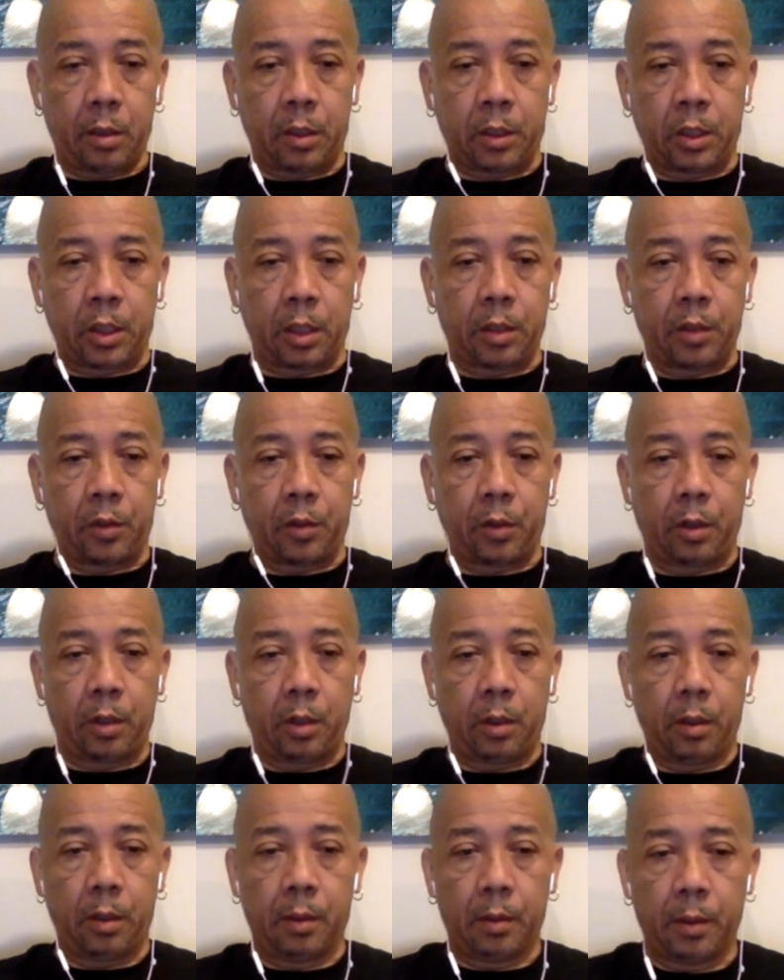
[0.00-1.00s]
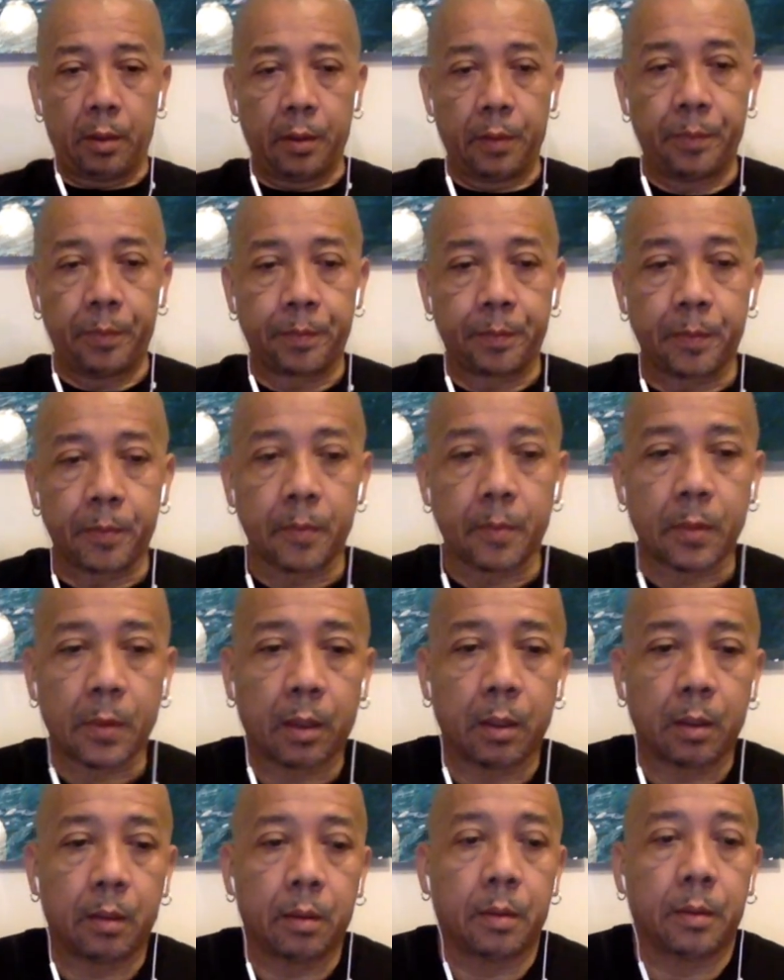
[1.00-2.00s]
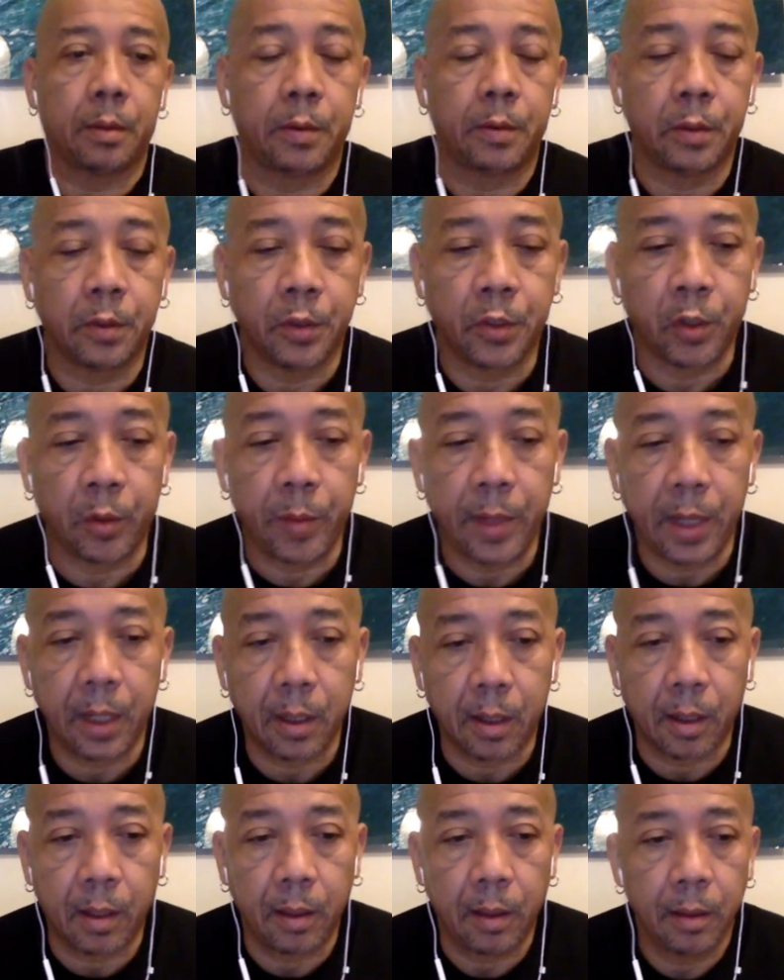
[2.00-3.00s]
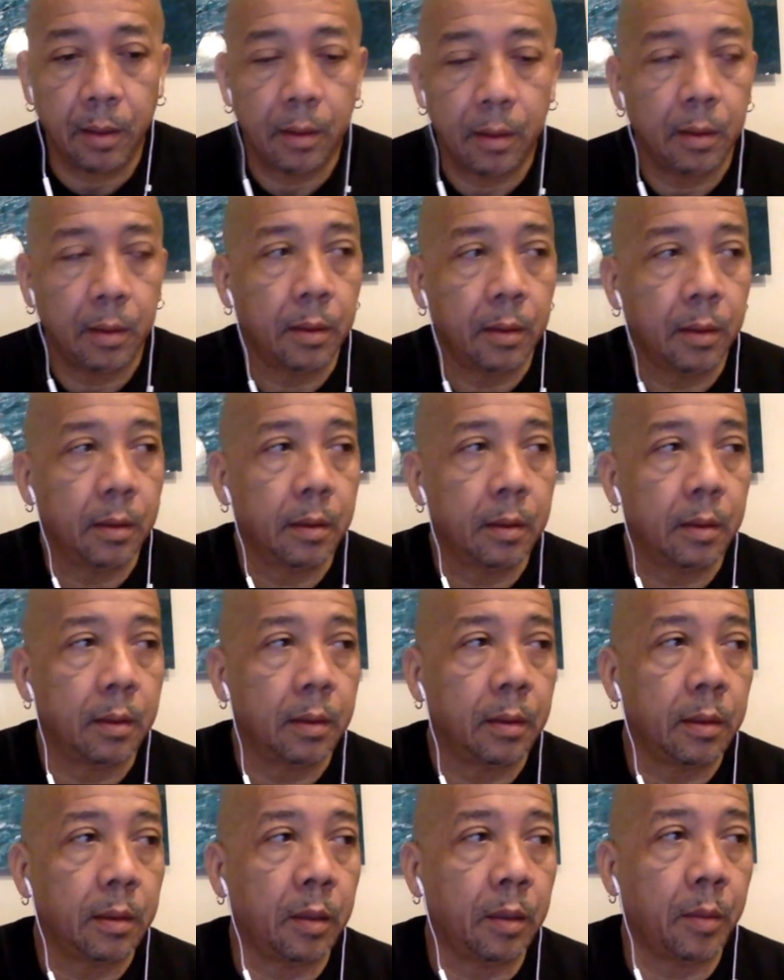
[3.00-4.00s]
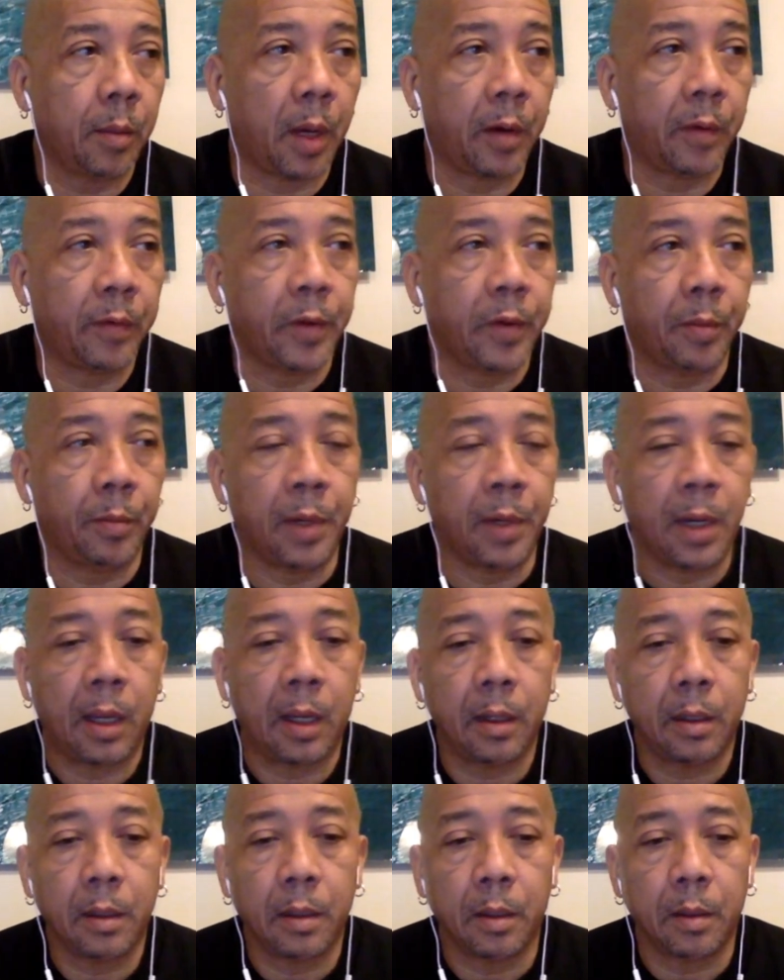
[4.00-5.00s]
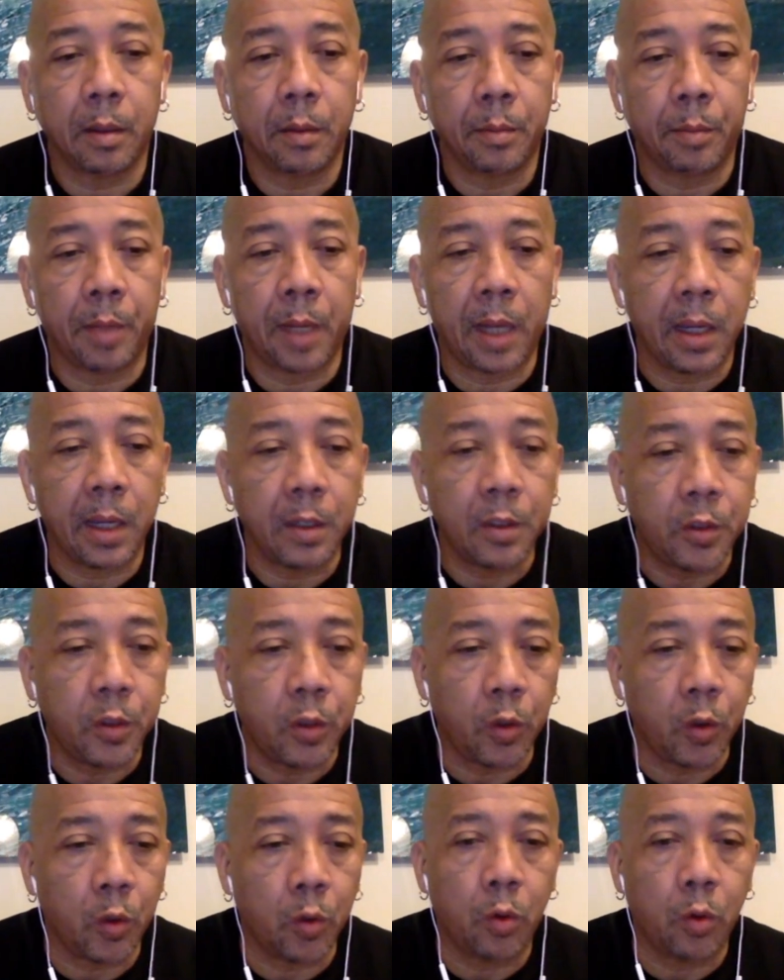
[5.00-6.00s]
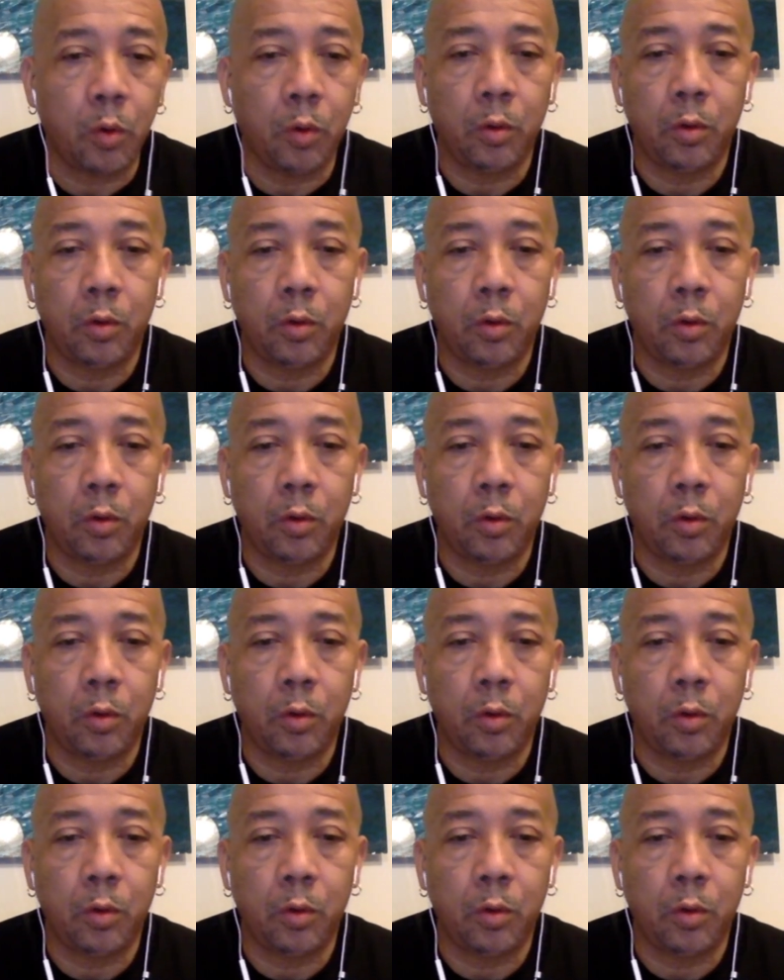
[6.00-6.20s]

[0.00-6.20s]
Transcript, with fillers: Jacure. Yes. Jamaica. They have the blind, the blind you.